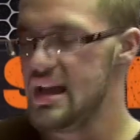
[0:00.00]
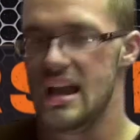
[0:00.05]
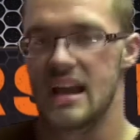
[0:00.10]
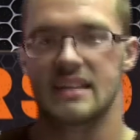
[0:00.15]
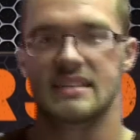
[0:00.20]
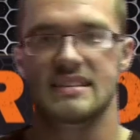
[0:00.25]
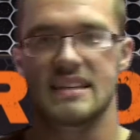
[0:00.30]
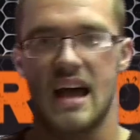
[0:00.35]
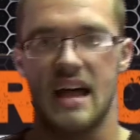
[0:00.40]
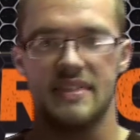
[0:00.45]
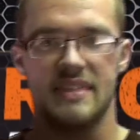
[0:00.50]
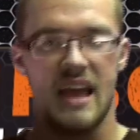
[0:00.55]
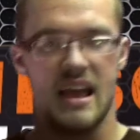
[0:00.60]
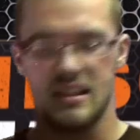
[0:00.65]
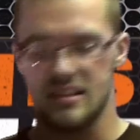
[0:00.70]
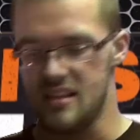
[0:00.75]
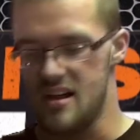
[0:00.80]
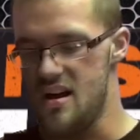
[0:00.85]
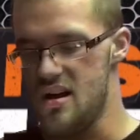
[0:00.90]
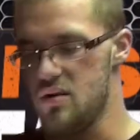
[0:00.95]
It's not
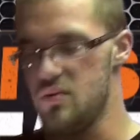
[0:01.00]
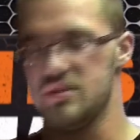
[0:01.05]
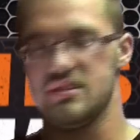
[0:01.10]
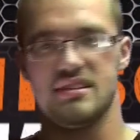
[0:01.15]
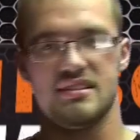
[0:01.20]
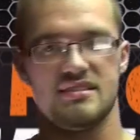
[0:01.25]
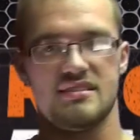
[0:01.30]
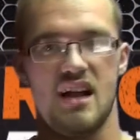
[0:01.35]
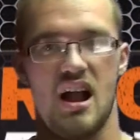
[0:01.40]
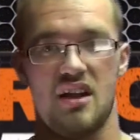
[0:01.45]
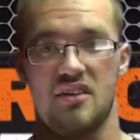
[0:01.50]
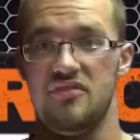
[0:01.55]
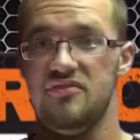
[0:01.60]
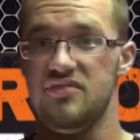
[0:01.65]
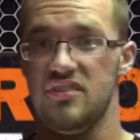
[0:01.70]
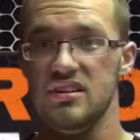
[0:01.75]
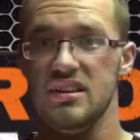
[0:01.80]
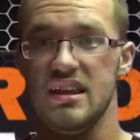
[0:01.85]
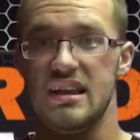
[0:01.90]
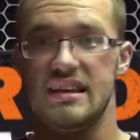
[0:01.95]
that long. With the stock
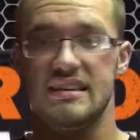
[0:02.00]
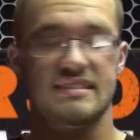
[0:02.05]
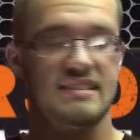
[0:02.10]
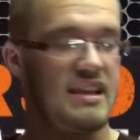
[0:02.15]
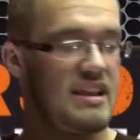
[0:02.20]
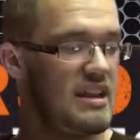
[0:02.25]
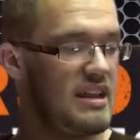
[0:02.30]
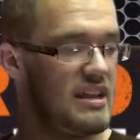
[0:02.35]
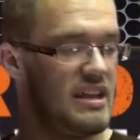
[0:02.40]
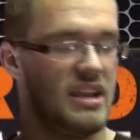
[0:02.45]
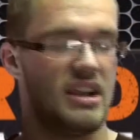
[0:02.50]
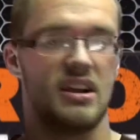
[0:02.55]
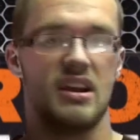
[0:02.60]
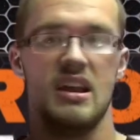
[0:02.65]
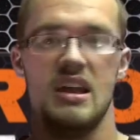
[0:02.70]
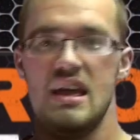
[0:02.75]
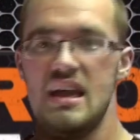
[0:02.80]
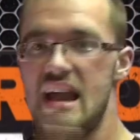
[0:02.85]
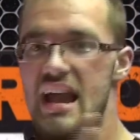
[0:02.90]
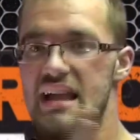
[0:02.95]
fully extended
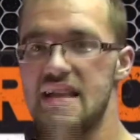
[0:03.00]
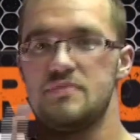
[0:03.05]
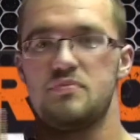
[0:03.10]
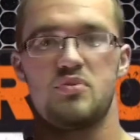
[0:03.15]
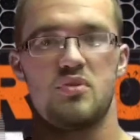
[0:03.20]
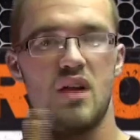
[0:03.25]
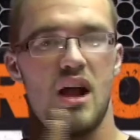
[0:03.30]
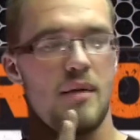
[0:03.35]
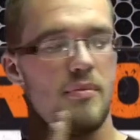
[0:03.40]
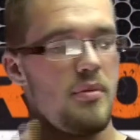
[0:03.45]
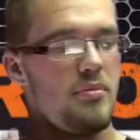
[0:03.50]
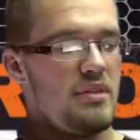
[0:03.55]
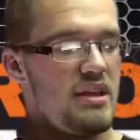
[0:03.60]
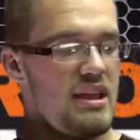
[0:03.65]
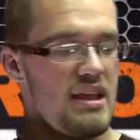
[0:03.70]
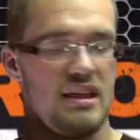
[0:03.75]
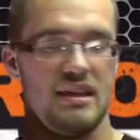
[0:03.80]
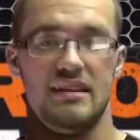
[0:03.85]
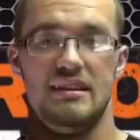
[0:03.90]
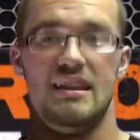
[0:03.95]
here, it's
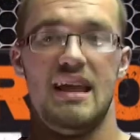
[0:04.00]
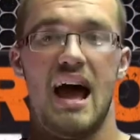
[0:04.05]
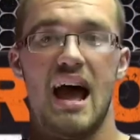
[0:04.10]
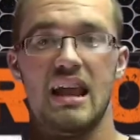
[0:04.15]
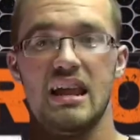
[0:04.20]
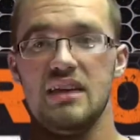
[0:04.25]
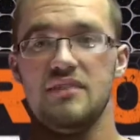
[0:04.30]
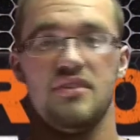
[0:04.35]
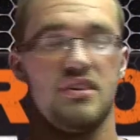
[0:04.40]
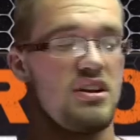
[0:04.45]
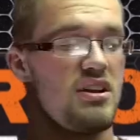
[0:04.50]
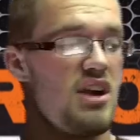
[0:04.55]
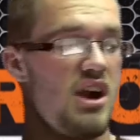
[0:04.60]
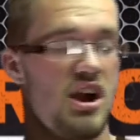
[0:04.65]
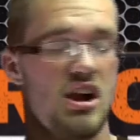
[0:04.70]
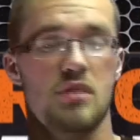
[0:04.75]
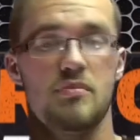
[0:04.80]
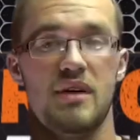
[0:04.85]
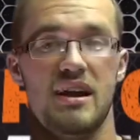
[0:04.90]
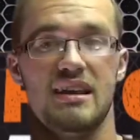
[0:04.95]
probably not even
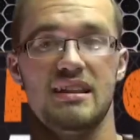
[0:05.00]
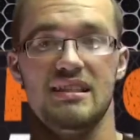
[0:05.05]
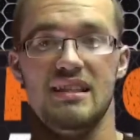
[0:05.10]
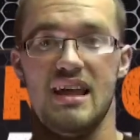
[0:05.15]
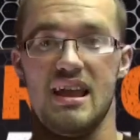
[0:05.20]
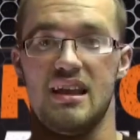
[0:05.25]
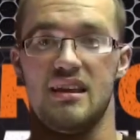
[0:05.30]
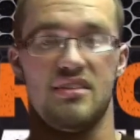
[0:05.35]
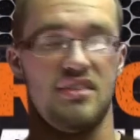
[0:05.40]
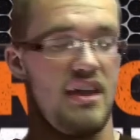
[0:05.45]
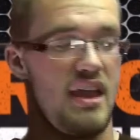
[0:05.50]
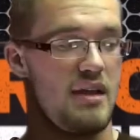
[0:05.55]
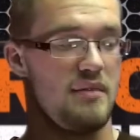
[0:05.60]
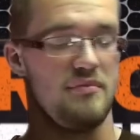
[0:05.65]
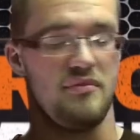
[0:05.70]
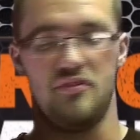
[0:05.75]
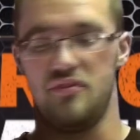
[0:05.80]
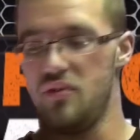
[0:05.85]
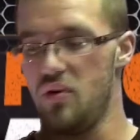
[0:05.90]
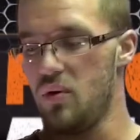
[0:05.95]
carbine length
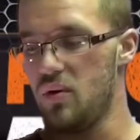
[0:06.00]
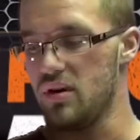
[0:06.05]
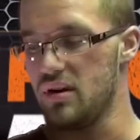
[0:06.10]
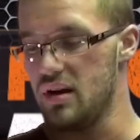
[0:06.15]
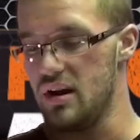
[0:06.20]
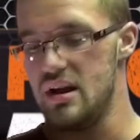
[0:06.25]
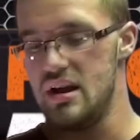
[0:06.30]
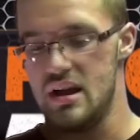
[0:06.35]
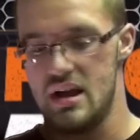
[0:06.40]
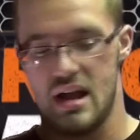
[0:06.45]
M4.